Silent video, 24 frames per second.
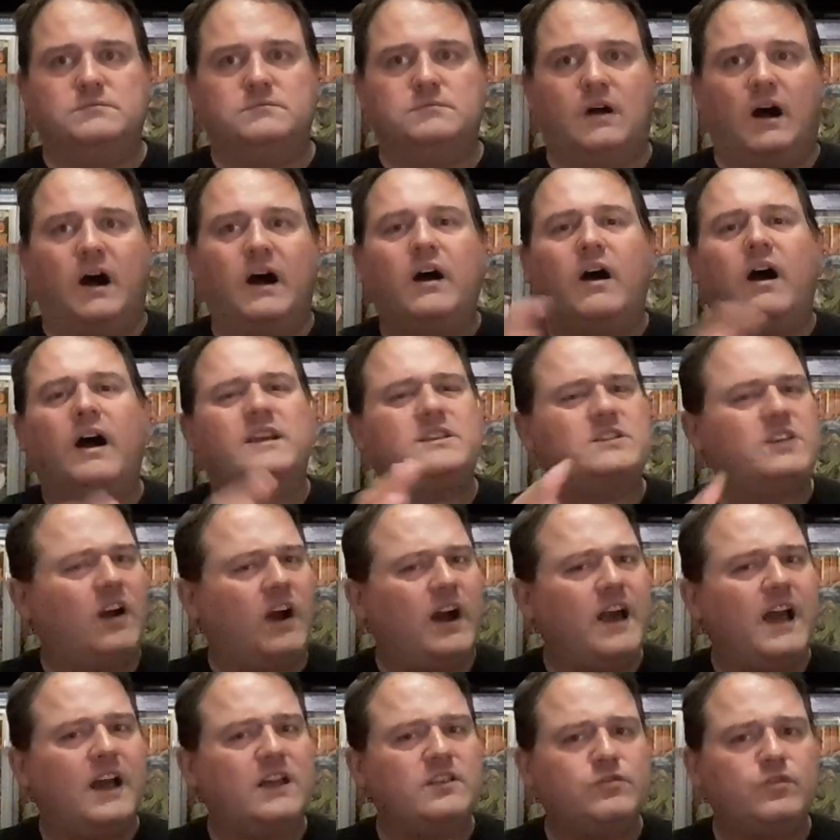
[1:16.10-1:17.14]

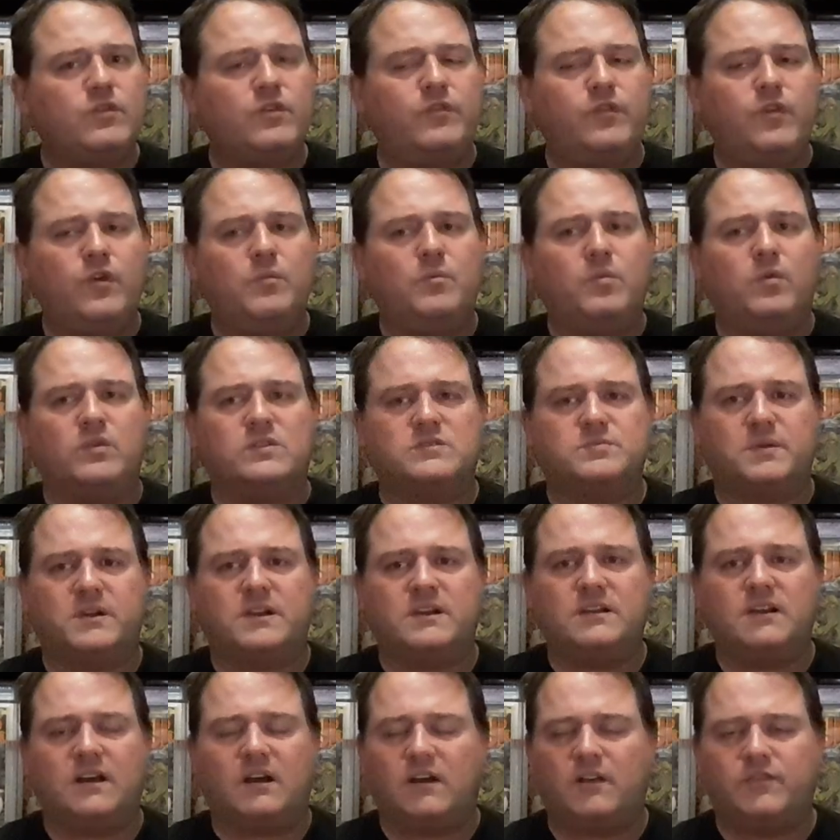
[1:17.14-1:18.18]
asked for a few books,
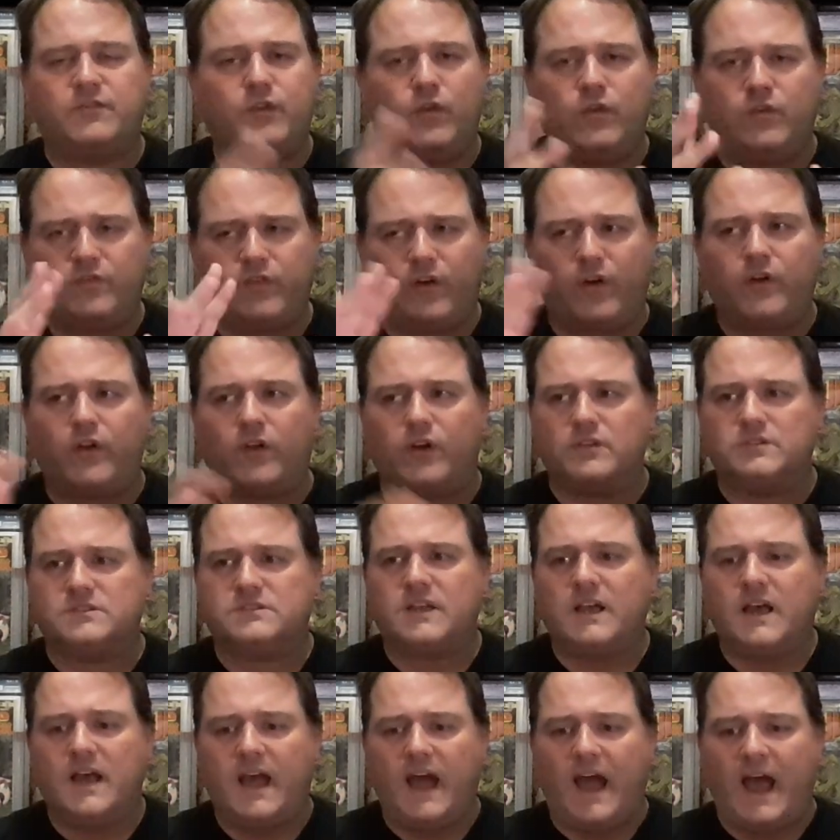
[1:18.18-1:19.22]
a few photos,
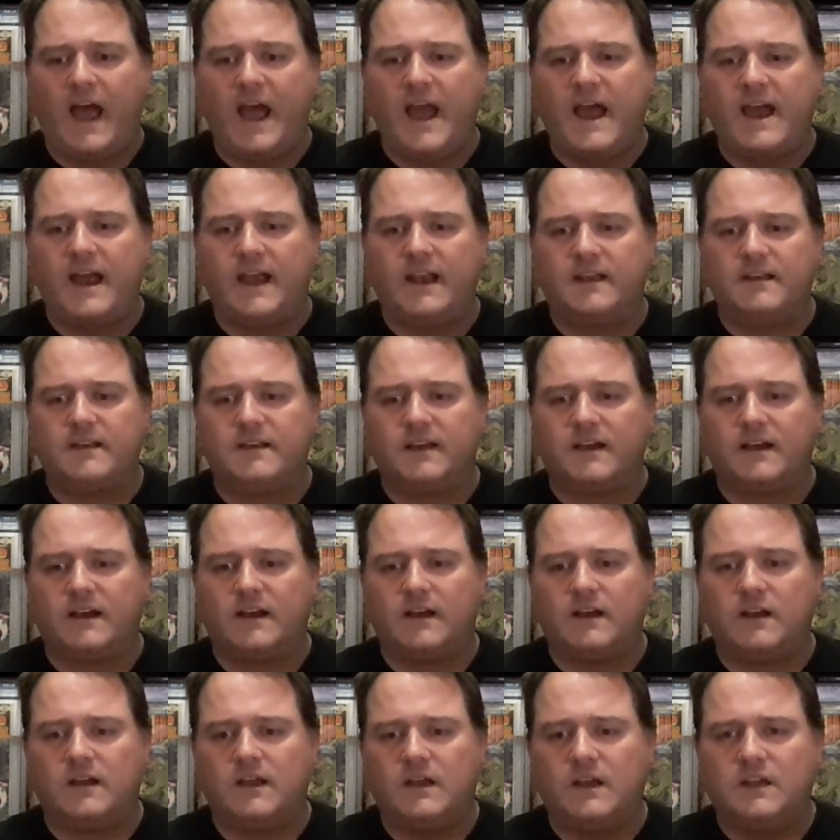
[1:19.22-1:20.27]

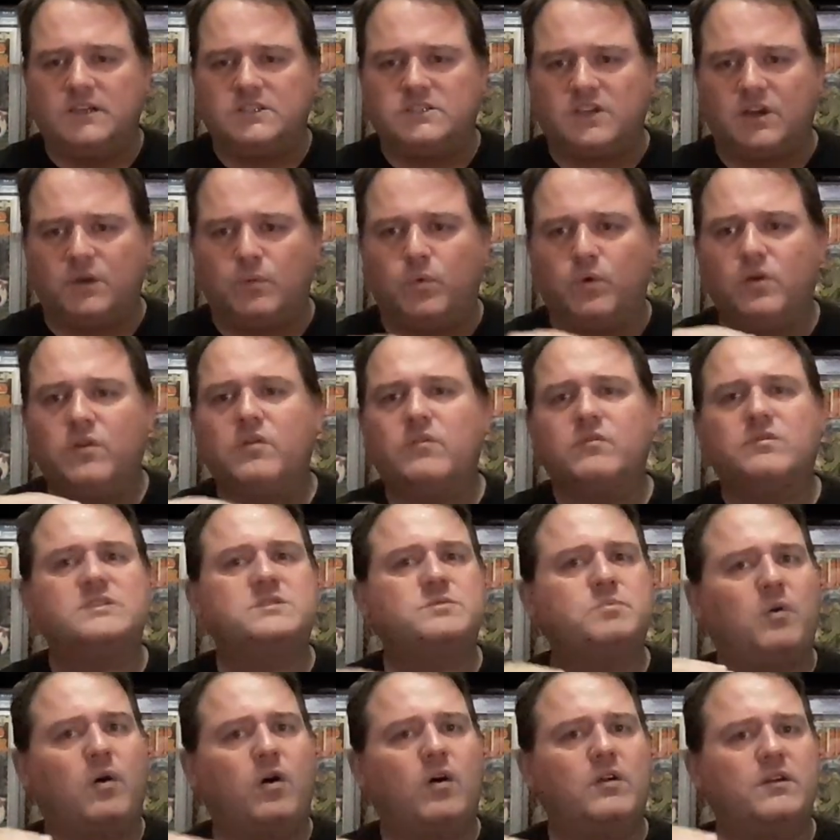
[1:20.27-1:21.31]
and she wouldn't
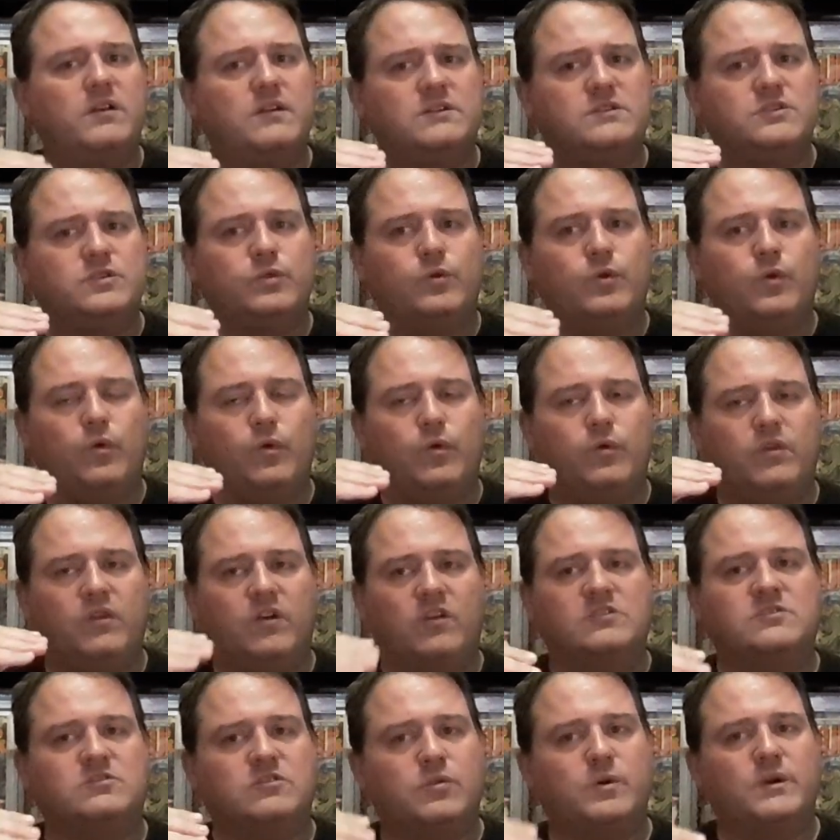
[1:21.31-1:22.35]
respond to
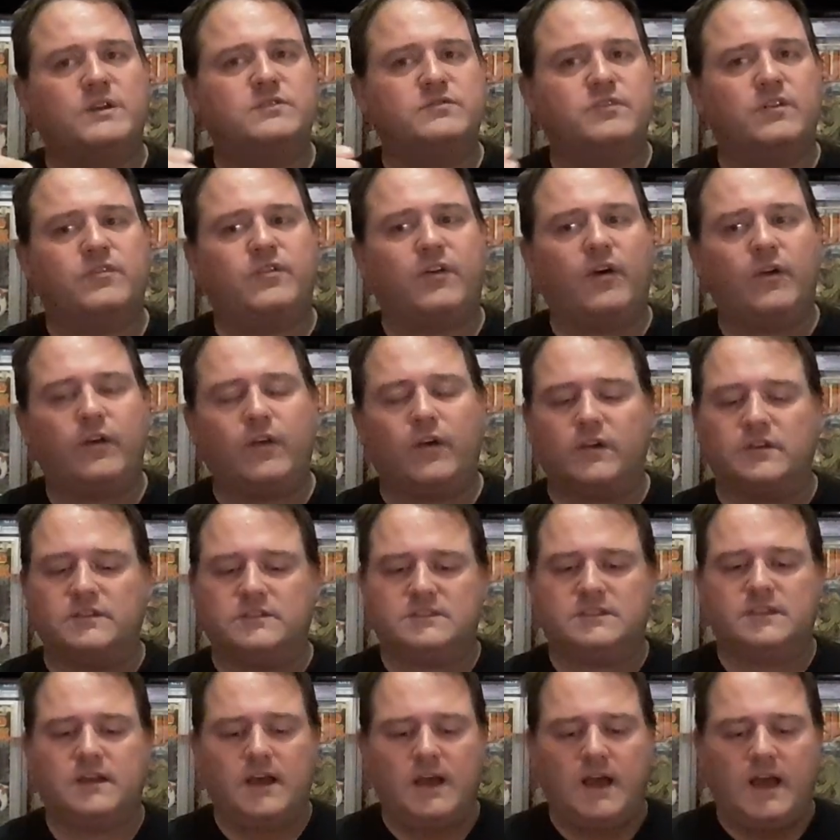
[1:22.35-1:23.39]
those requests for
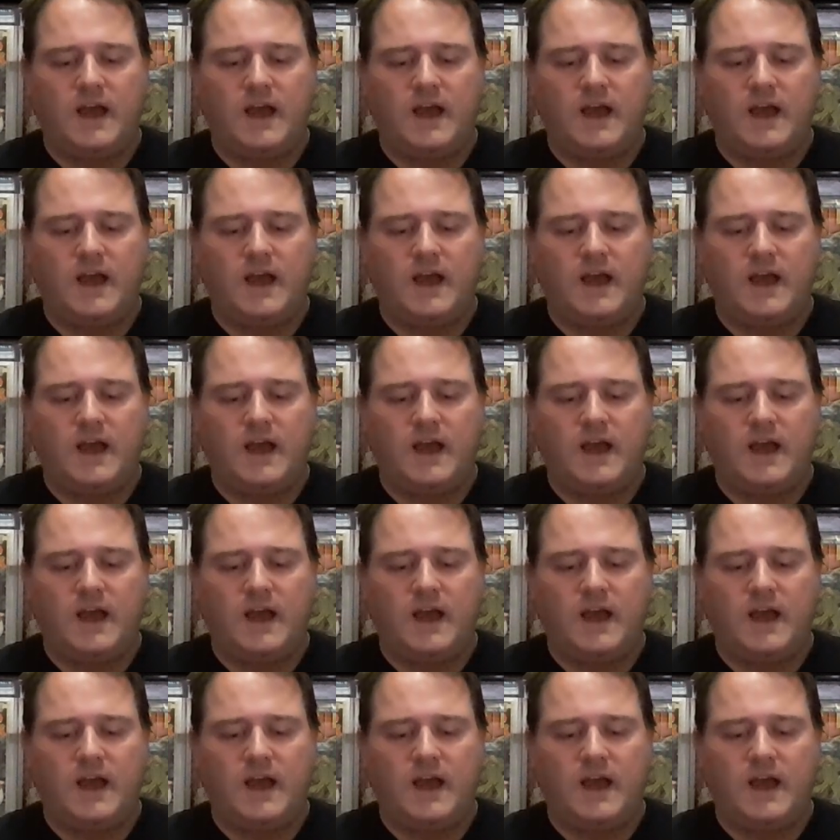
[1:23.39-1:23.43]
photos.